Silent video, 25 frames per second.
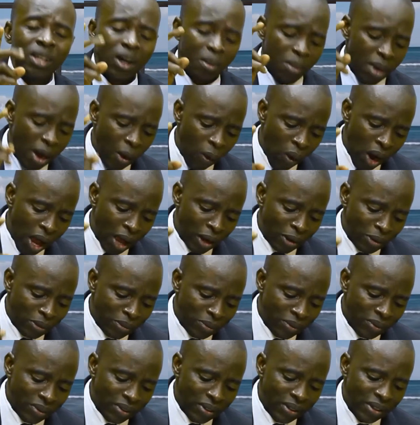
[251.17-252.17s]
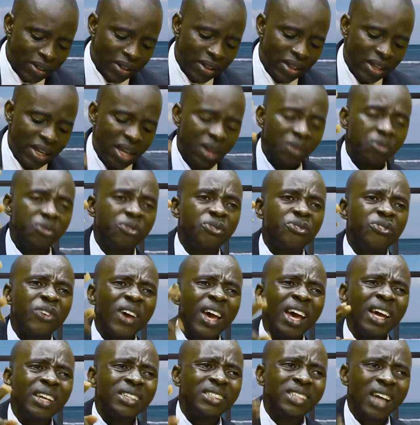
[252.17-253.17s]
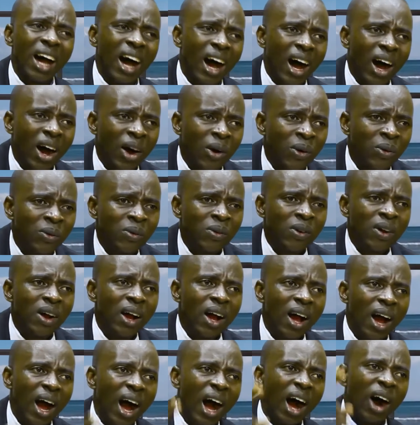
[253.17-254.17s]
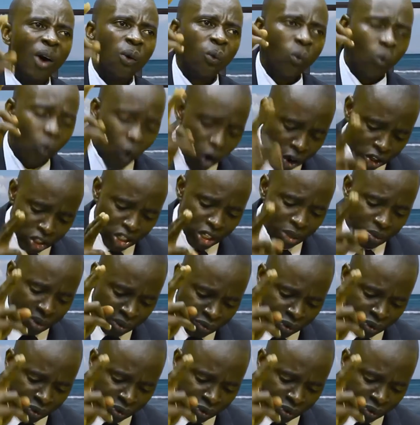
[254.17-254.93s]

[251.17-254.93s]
Number one, they fell down and worshiped.